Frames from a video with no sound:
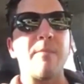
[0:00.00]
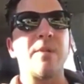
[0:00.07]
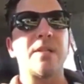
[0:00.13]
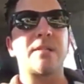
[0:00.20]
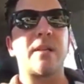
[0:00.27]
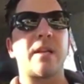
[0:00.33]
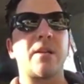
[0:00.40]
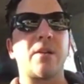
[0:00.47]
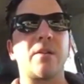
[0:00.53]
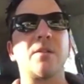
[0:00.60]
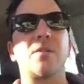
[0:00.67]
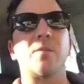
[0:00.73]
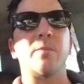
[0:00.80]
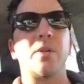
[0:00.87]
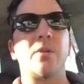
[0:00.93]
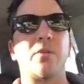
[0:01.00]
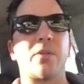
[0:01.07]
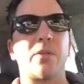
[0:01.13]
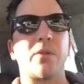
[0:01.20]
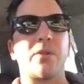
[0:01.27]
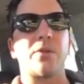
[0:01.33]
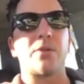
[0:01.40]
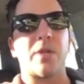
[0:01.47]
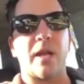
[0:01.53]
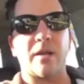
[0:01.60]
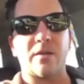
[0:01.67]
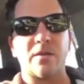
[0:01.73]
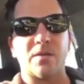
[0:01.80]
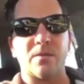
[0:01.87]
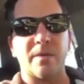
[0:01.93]
been sending her, this will be her third
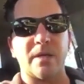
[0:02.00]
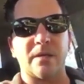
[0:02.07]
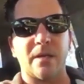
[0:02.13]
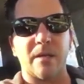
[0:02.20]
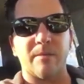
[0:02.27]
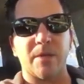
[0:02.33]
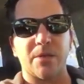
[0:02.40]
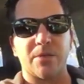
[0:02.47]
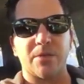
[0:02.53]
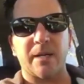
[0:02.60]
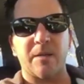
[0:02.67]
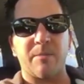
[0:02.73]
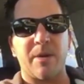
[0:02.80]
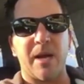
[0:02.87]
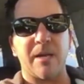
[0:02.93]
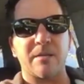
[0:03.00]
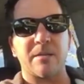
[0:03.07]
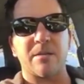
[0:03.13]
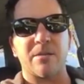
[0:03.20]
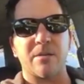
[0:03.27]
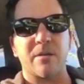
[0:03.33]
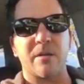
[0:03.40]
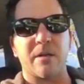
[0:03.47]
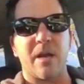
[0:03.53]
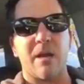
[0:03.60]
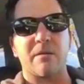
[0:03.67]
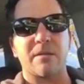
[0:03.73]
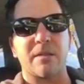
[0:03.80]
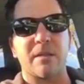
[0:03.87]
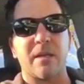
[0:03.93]
check this week that I'm going to direct deposit into her
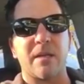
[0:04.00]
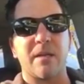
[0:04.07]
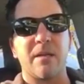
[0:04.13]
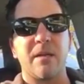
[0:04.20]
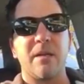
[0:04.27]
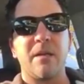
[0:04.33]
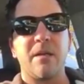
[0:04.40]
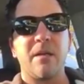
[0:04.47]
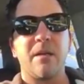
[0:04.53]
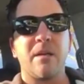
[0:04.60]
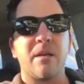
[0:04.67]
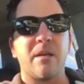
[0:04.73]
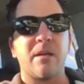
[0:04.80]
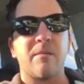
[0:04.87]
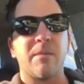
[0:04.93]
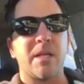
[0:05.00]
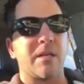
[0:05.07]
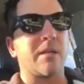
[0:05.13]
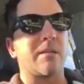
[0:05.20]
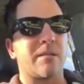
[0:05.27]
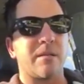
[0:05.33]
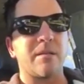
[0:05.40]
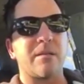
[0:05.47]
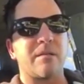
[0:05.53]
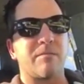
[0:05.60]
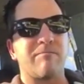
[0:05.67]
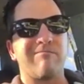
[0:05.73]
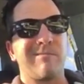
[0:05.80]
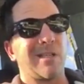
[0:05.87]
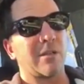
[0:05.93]
account today. And it's
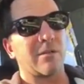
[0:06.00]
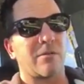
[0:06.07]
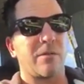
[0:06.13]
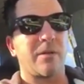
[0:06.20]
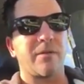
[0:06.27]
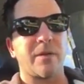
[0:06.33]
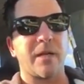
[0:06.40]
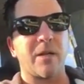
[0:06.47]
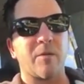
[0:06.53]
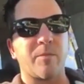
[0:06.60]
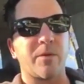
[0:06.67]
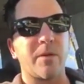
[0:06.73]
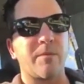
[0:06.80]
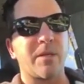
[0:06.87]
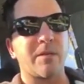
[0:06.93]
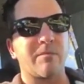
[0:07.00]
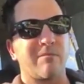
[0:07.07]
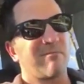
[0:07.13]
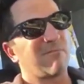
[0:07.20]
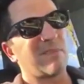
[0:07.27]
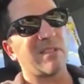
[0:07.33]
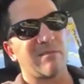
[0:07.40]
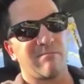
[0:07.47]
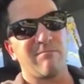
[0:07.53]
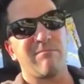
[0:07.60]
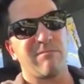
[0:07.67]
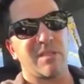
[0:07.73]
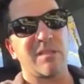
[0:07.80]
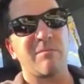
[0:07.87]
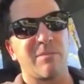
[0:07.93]
$1,200 premium. It's
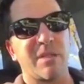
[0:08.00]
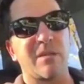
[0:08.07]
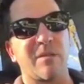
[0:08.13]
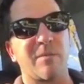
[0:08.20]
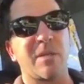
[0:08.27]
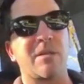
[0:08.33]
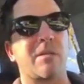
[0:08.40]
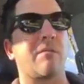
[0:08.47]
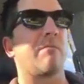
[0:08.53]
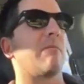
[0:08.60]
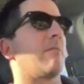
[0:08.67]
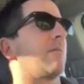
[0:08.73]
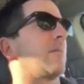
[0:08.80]
a big commission.